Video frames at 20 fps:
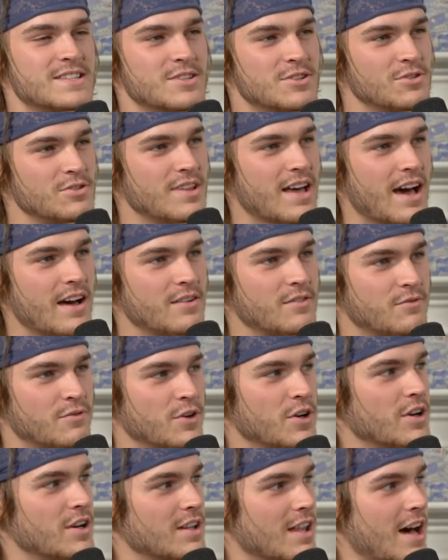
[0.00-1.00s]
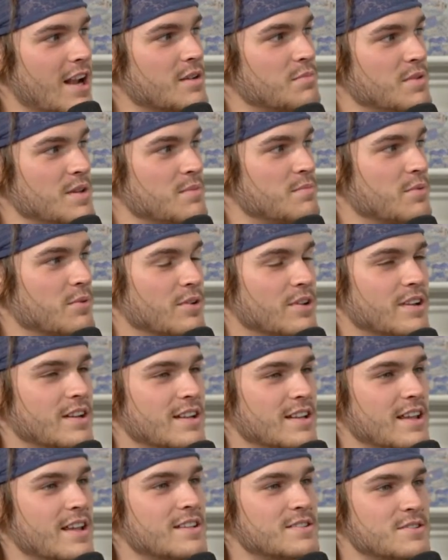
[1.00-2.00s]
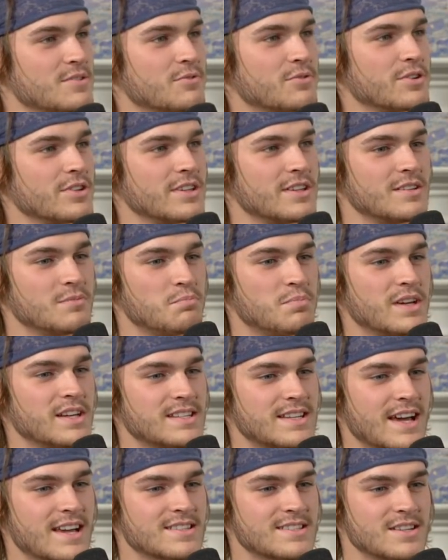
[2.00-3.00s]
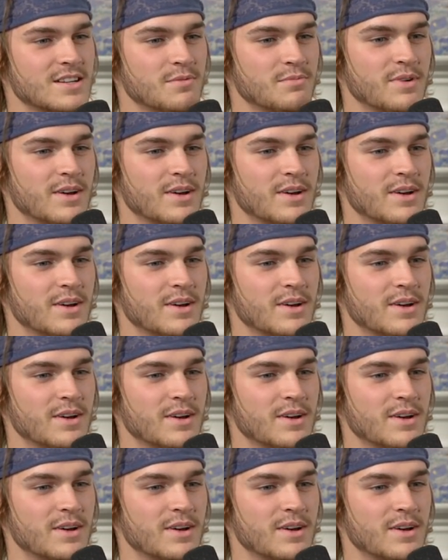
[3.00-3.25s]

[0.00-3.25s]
to do that for a lot of people, and it's a really big tester.